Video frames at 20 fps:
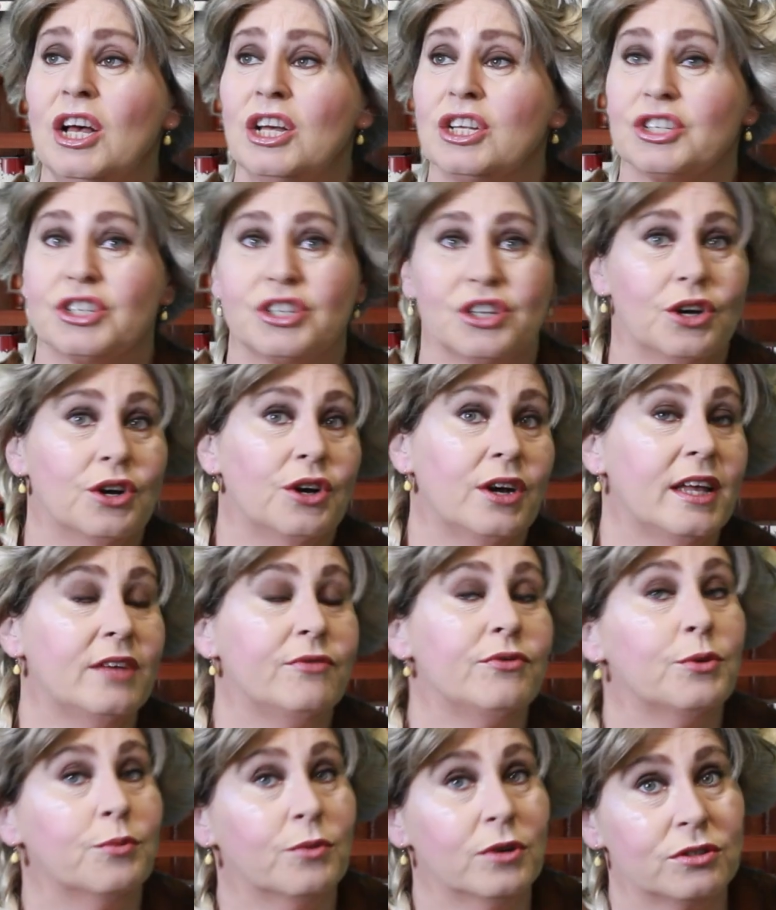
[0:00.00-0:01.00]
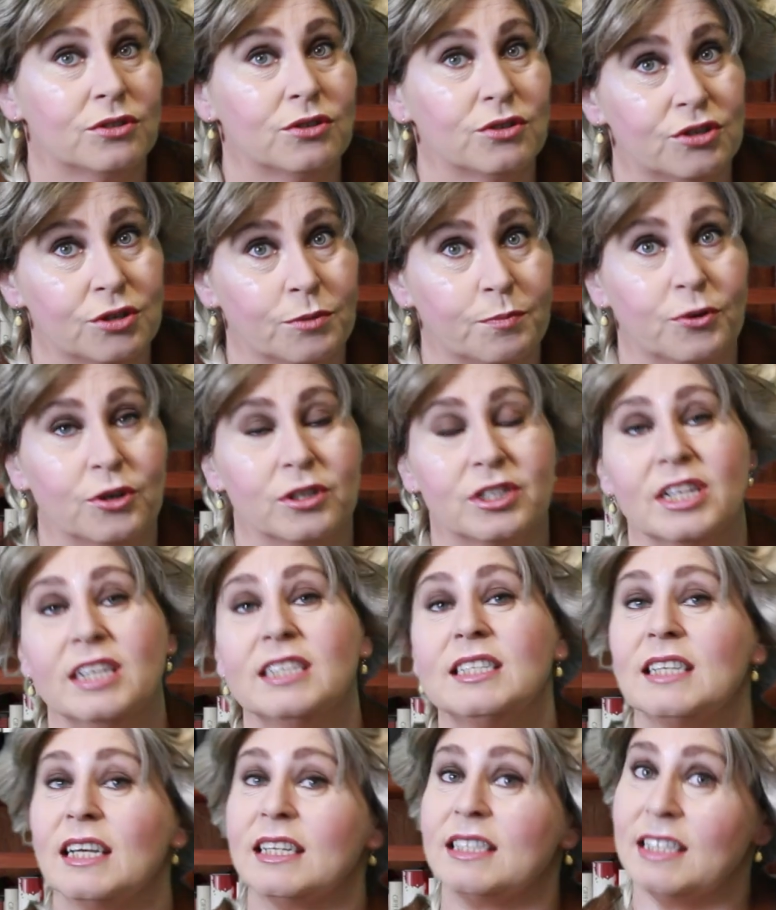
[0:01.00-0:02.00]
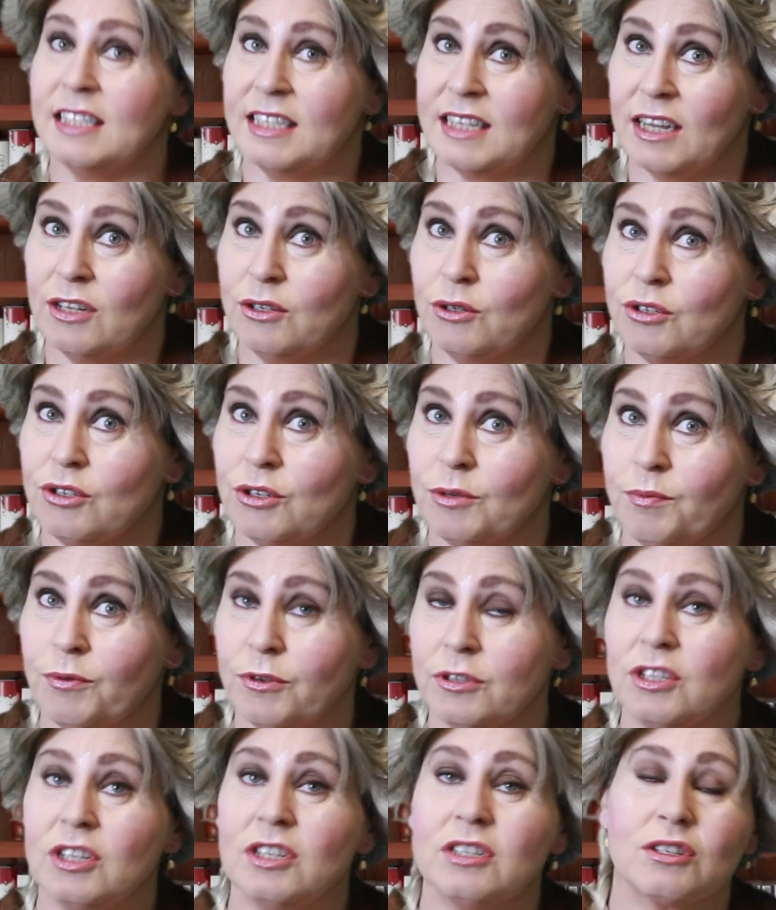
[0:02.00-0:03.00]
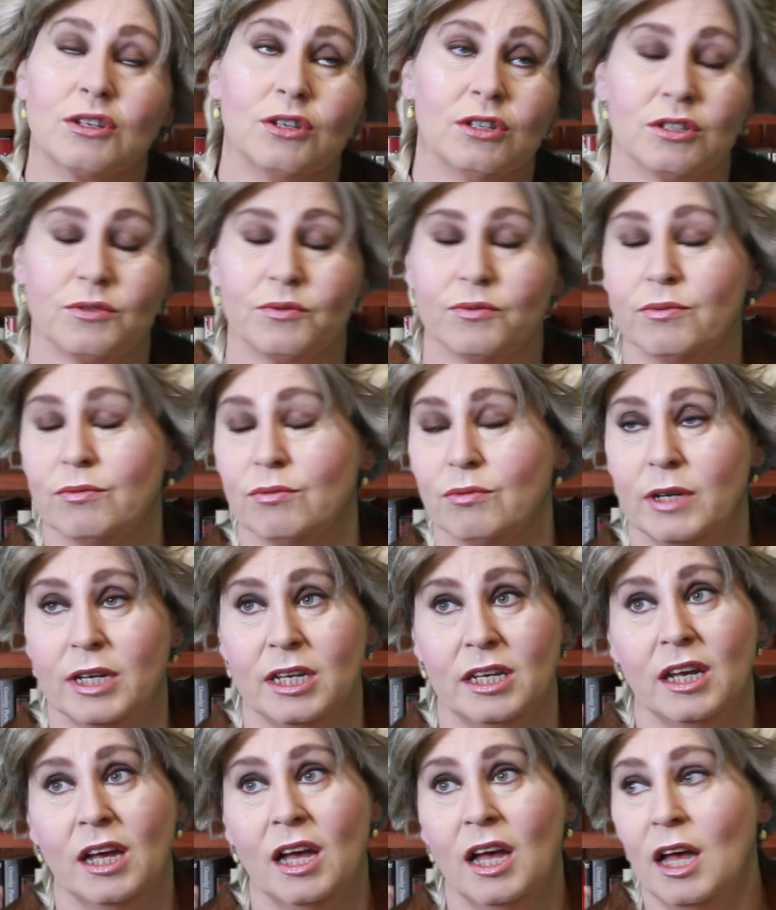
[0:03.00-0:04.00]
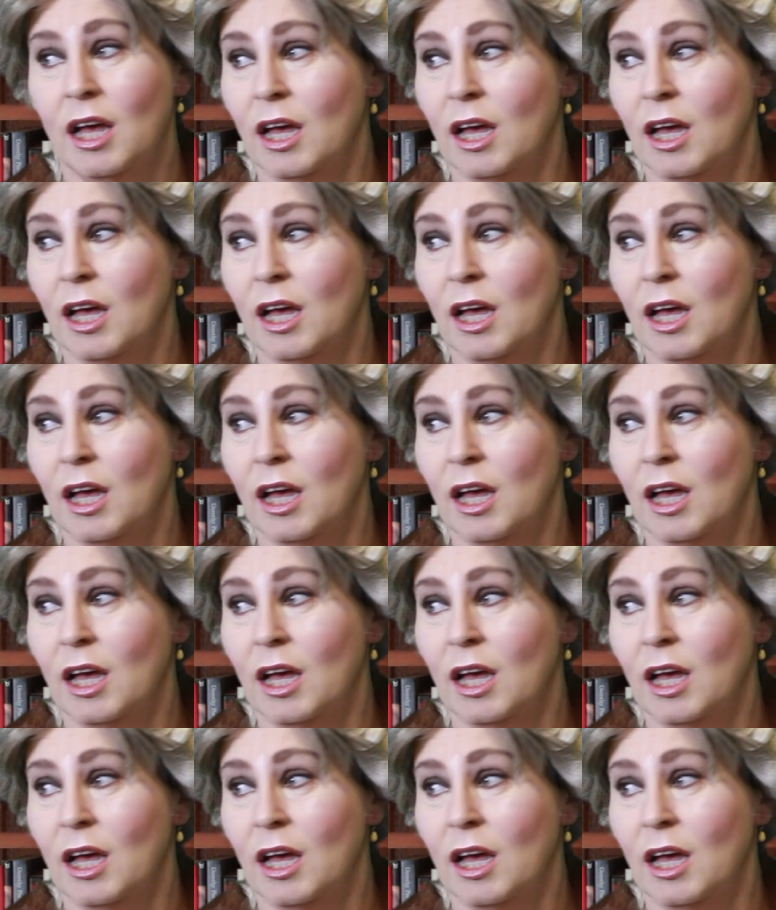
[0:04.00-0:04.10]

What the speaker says: So if you want to support us, that is how you support us, because we,